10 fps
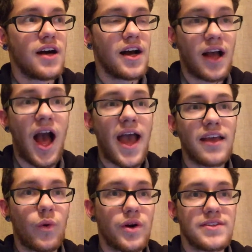a
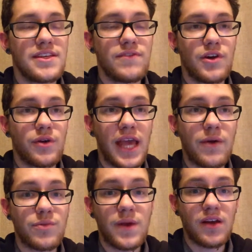guy, or is even okay
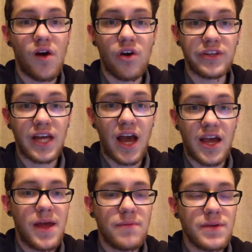with being called a
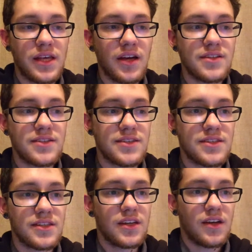guy. And
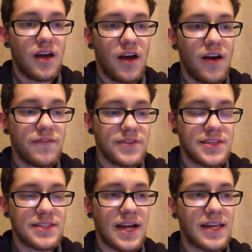because of the
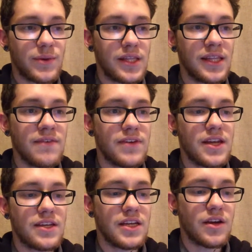society that we live
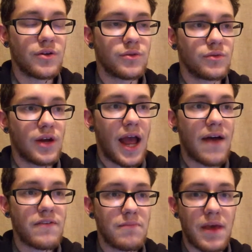in,
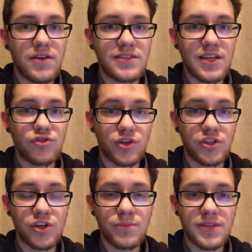having male-centric
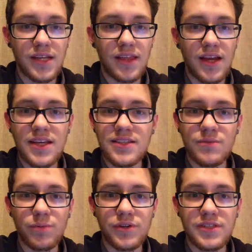terms like that
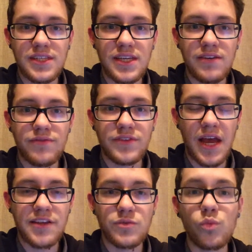isn't perceived
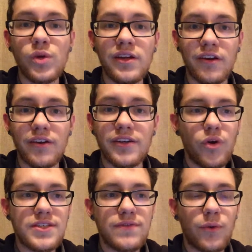as weird.
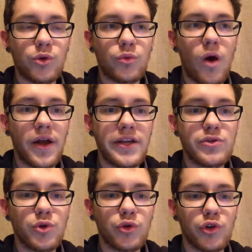Whereas if I were to walk
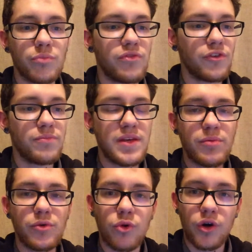into a group full of
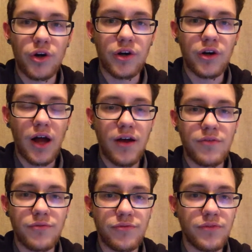people who are
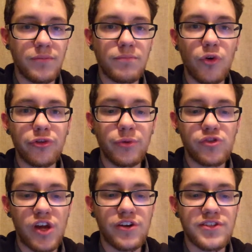of multiple
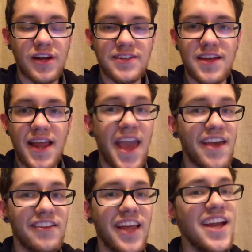genders and I said,
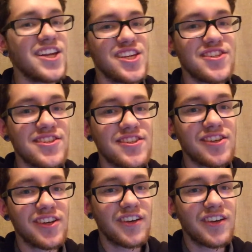"Hey, ladies,"